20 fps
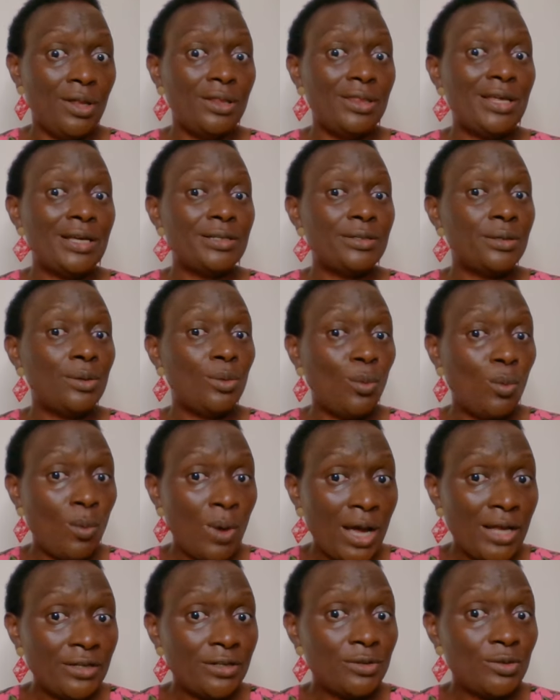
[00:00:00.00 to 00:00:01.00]
that
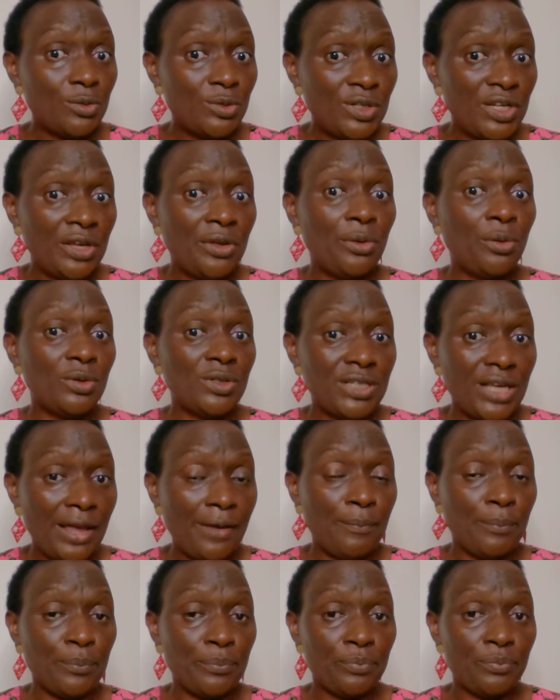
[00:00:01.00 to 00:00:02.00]
want to take your
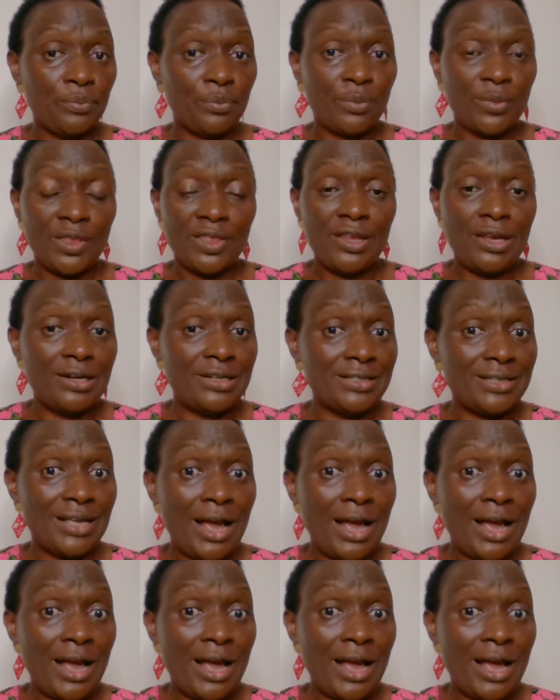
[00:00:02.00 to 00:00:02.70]
time. There is